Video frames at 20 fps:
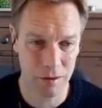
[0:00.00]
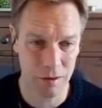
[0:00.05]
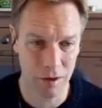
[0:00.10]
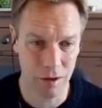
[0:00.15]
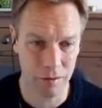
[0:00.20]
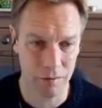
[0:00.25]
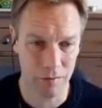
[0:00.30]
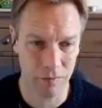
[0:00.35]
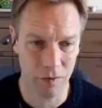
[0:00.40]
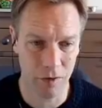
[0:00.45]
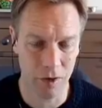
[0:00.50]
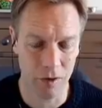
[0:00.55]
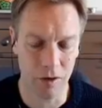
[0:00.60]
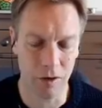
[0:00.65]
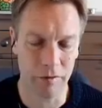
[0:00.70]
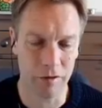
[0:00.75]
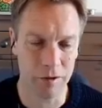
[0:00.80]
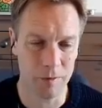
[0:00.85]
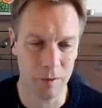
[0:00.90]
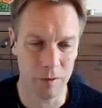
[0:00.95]
like followed
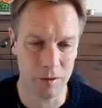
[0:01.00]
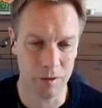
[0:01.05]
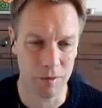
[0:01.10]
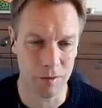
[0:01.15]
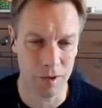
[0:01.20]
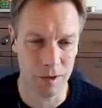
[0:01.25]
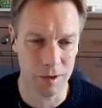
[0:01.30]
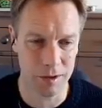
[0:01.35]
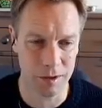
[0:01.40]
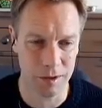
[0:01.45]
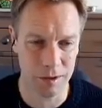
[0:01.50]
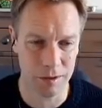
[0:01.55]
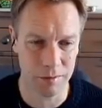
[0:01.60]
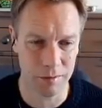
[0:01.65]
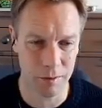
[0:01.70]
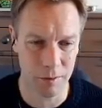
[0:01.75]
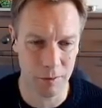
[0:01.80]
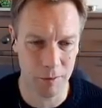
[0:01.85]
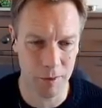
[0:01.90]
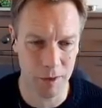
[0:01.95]
our responsibilities
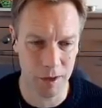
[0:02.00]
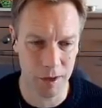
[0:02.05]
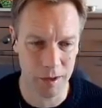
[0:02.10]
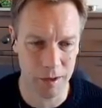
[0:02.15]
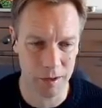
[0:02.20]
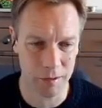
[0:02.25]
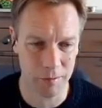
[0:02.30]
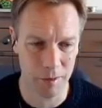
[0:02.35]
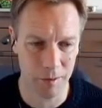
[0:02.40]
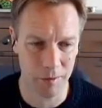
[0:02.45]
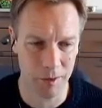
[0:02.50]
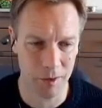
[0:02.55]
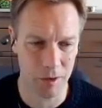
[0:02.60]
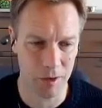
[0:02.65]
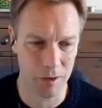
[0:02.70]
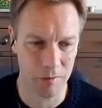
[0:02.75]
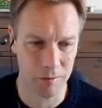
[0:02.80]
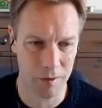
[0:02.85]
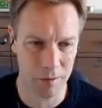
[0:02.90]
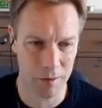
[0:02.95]
and we would be leaking memory all
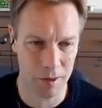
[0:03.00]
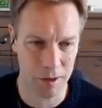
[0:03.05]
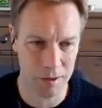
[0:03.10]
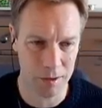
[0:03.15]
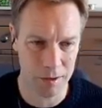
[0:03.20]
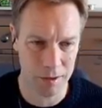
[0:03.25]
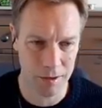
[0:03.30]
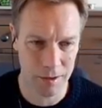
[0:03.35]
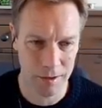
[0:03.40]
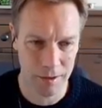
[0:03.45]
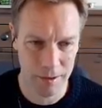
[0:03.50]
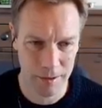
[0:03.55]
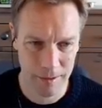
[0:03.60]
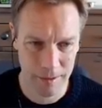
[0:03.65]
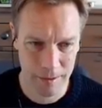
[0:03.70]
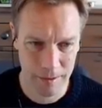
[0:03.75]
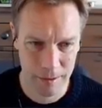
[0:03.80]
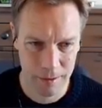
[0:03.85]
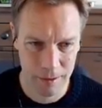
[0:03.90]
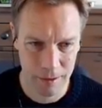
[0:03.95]
over the place.
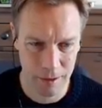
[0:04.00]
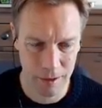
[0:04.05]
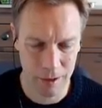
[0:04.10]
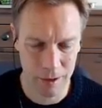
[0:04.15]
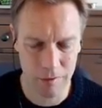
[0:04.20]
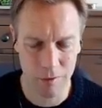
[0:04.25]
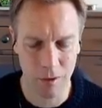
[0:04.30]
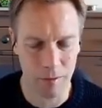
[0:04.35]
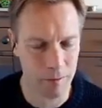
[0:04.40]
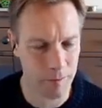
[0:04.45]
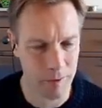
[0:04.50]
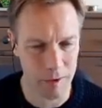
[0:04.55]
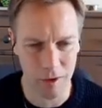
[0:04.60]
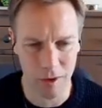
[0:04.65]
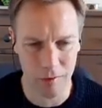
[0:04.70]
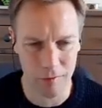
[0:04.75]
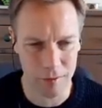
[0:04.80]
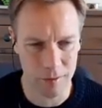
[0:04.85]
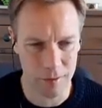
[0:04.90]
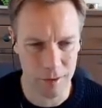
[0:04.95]
Uh, that's why I'm a bit
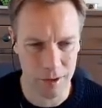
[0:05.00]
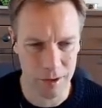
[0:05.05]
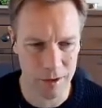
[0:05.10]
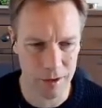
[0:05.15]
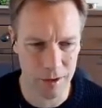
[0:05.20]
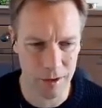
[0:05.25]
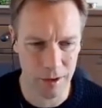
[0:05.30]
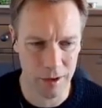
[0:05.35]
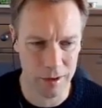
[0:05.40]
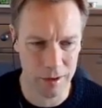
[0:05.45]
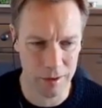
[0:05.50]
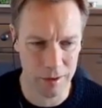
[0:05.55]
nervous about it and I added